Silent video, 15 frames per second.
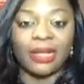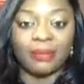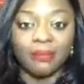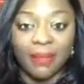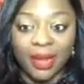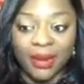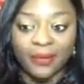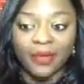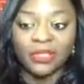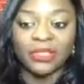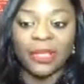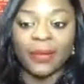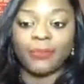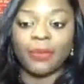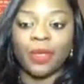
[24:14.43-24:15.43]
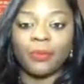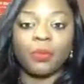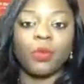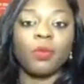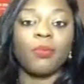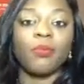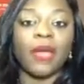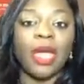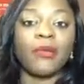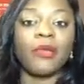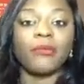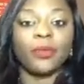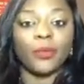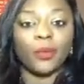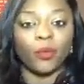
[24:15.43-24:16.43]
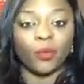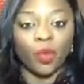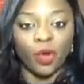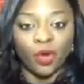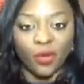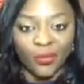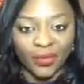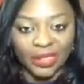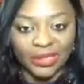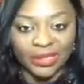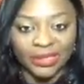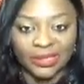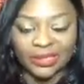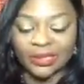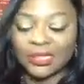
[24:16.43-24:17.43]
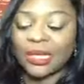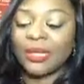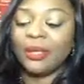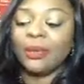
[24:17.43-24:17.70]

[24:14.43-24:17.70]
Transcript: in marriage that people marry for the wrong reasons.